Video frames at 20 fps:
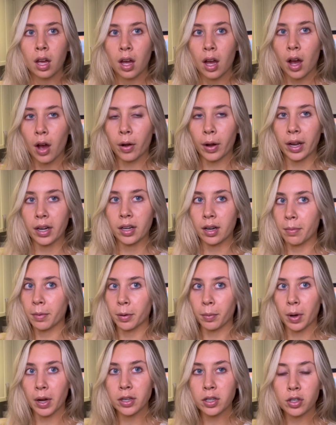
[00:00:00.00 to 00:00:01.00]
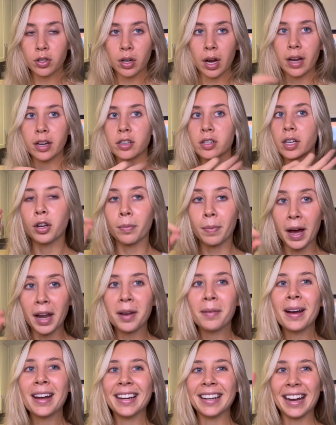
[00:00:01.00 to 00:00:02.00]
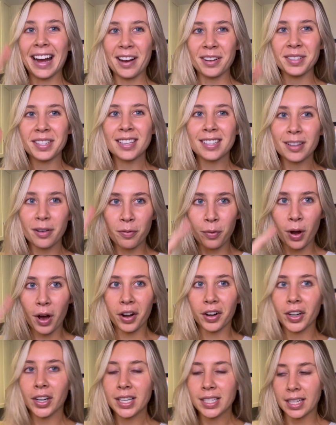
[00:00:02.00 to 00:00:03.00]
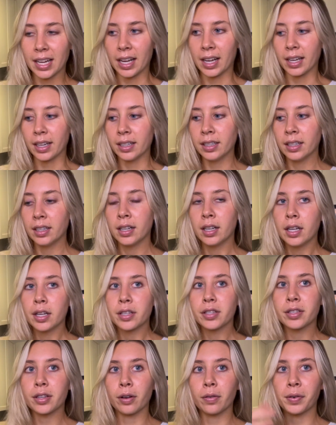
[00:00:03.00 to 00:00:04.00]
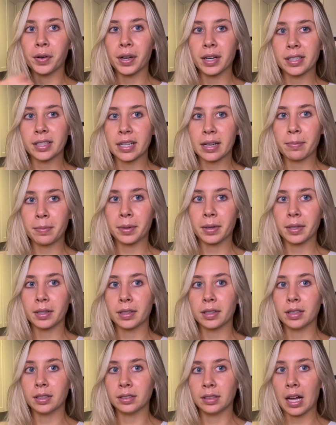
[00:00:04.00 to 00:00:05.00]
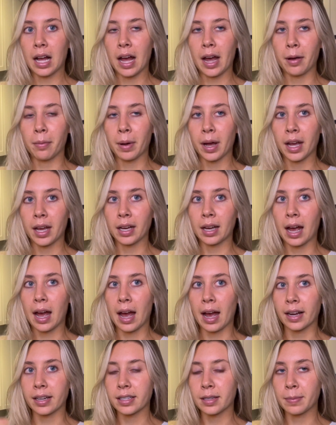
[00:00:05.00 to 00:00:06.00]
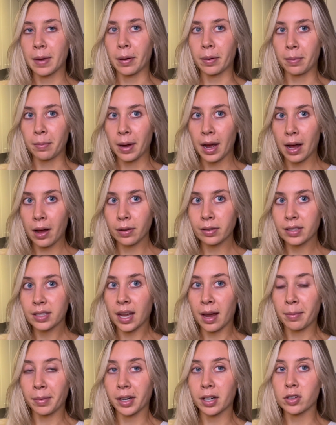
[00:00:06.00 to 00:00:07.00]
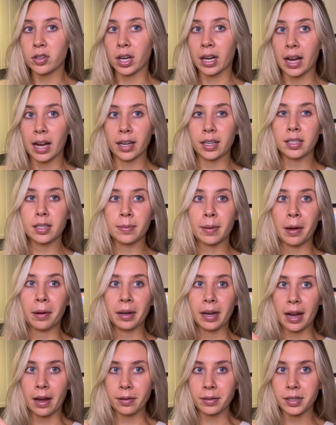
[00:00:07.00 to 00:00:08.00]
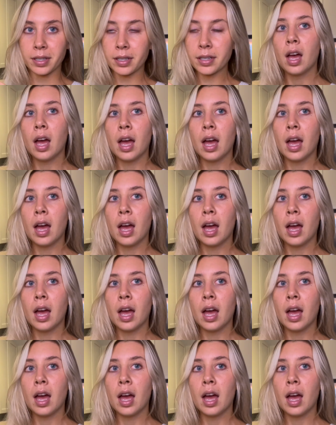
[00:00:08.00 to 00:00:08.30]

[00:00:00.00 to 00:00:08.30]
Okay, number 1, try and drink your body weight in ounces of water a day. So for example, I weigh X amount in pounds, I'm gonna drink X amount in ounces.